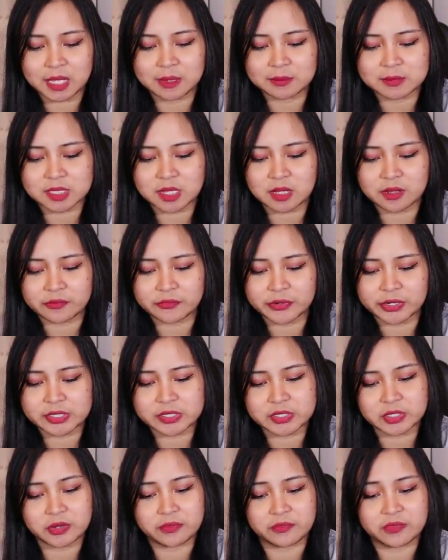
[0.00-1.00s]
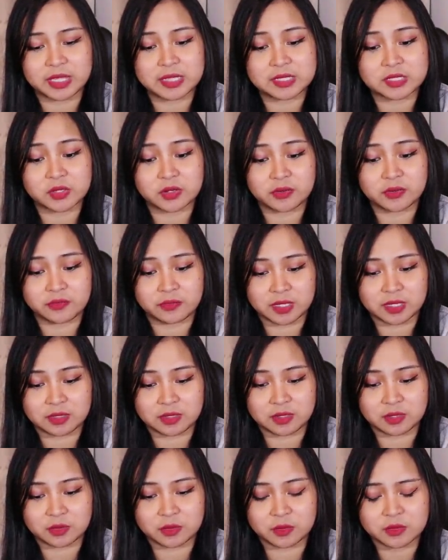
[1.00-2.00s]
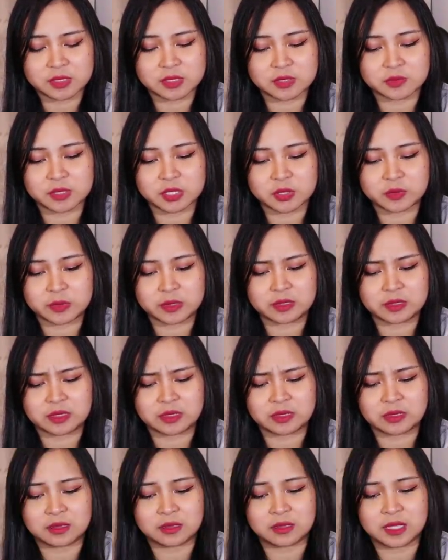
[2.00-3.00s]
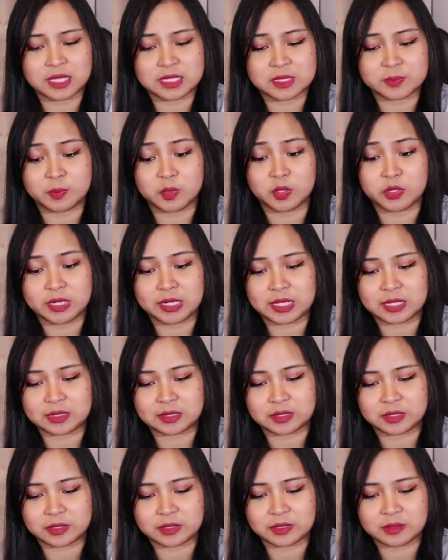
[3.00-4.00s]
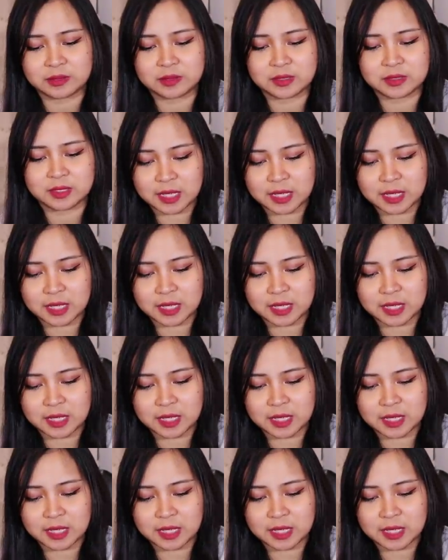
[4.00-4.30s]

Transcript: games, offers, surveys, or videos, which we'll explore later.